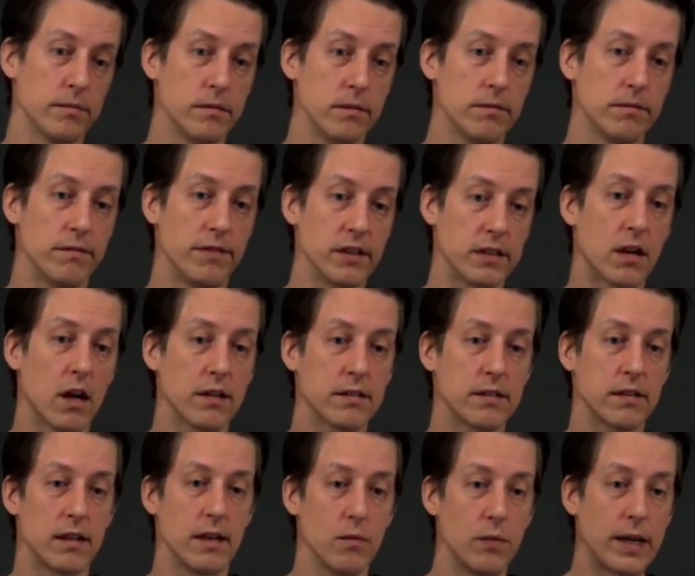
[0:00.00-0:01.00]

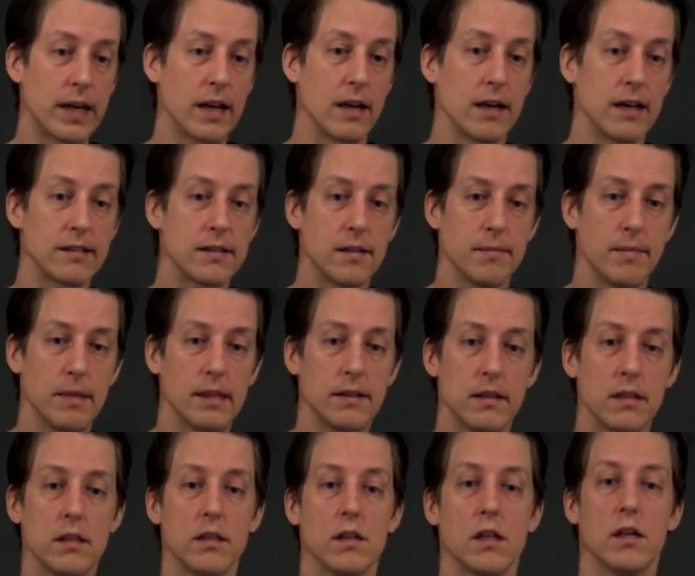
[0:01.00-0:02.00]
viscosity, we can estimate
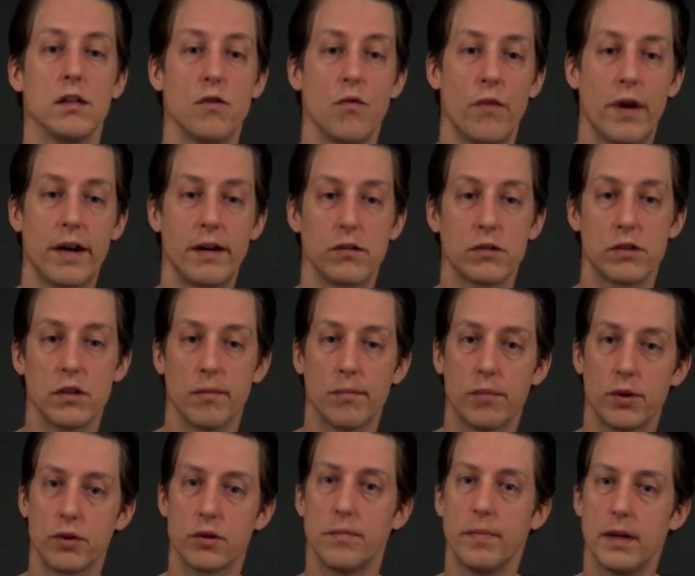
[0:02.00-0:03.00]
the Reynolds
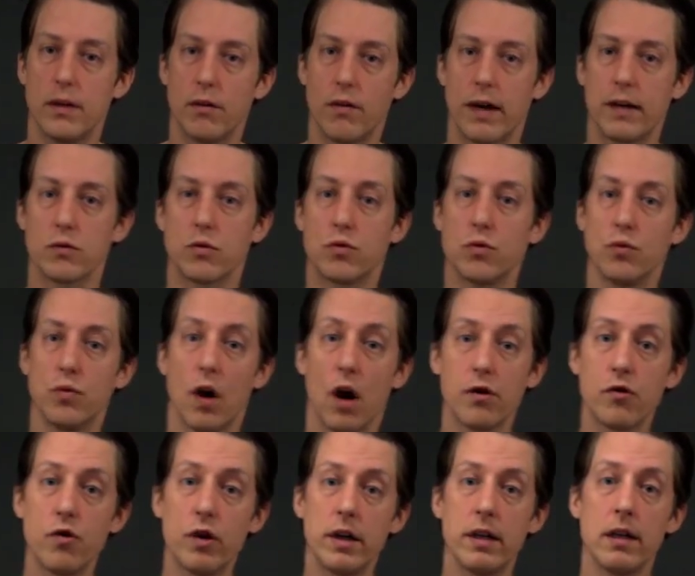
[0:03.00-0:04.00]
number to be around
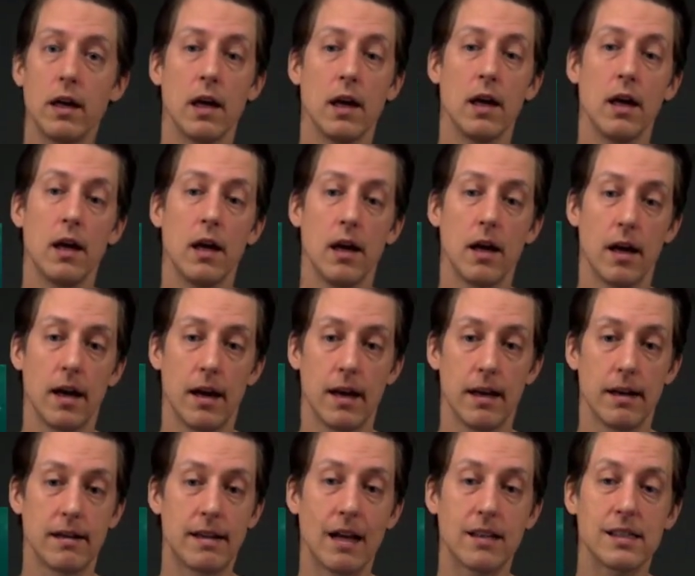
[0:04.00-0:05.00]
200.
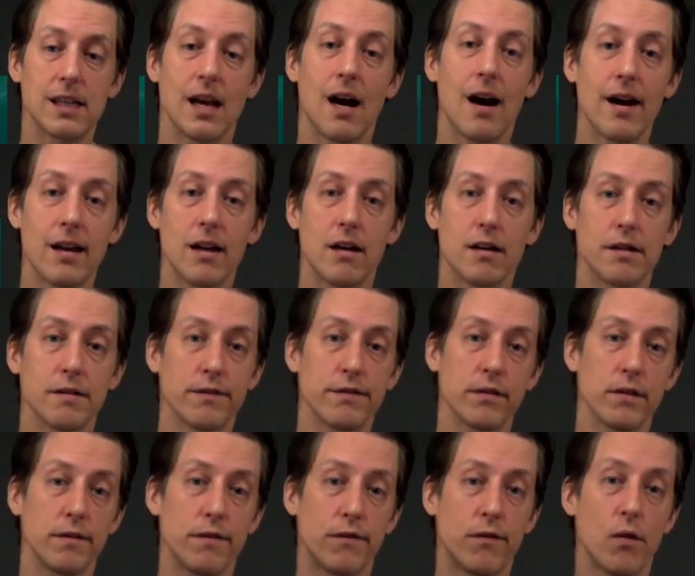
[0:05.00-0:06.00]
And that's high
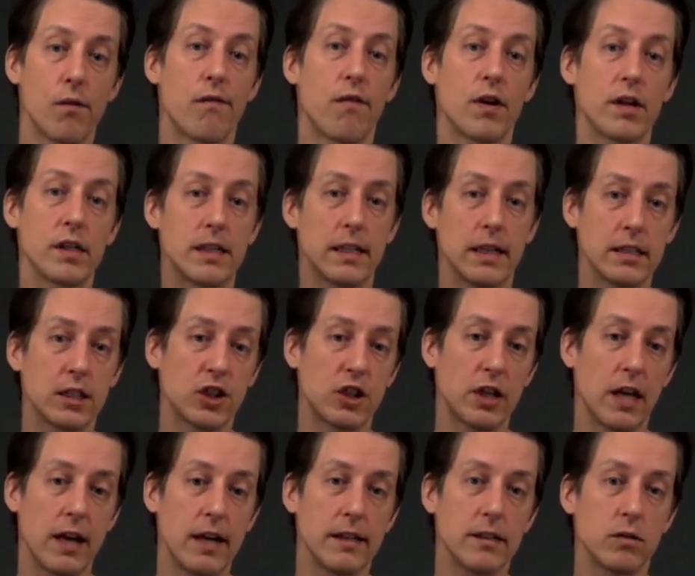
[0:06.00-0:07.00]
enough for vortex
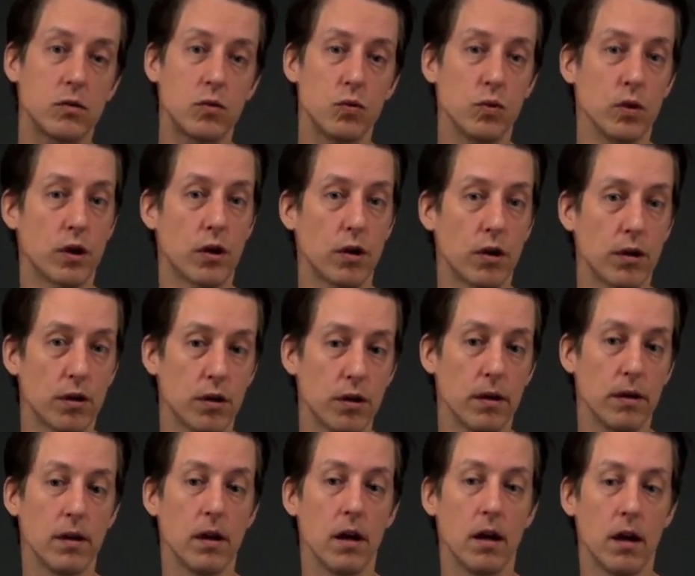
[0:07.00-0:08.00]
shedding to
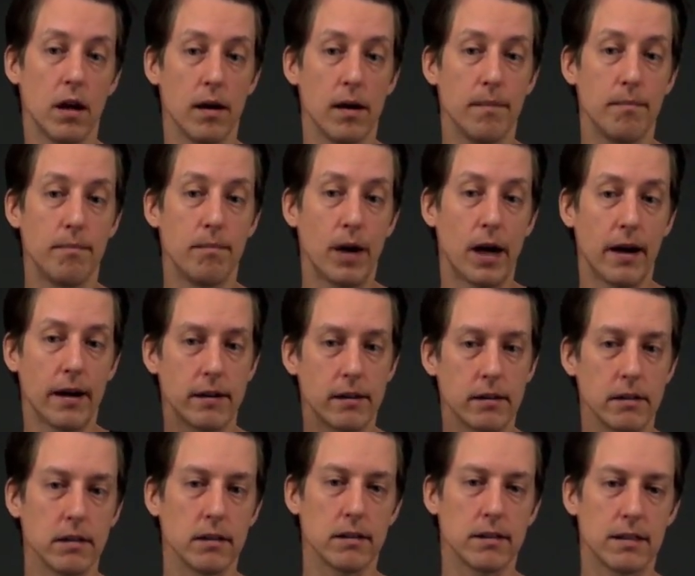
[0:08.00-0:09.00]
occur
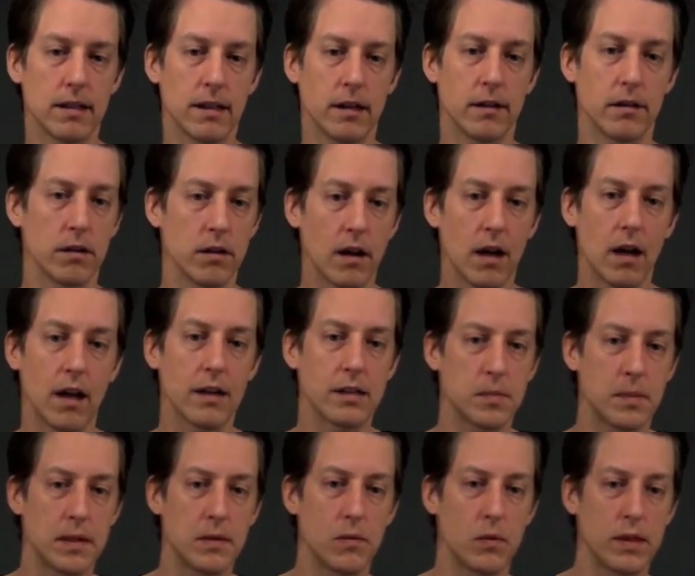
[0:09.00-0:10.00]
behind a cylinder. I'll
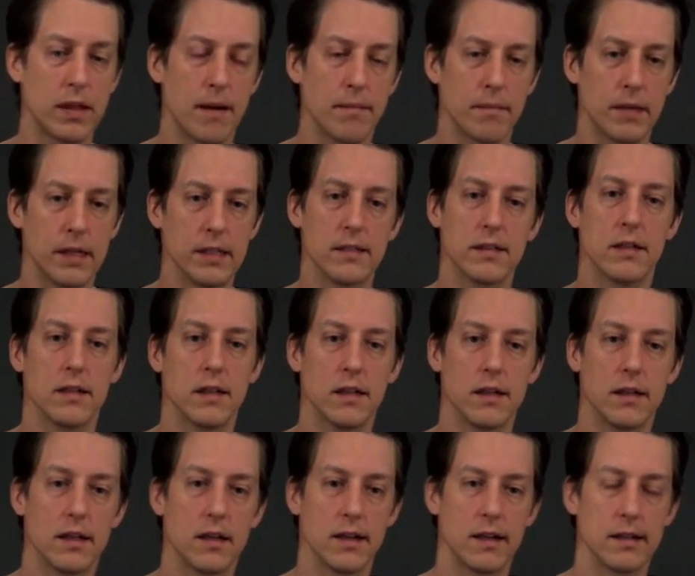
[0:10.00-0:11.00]
explain what that means in
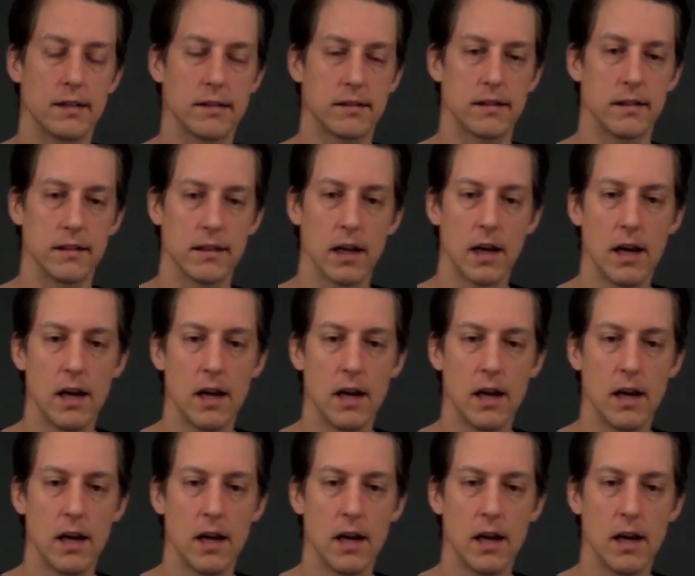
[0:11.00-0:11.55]
an instant.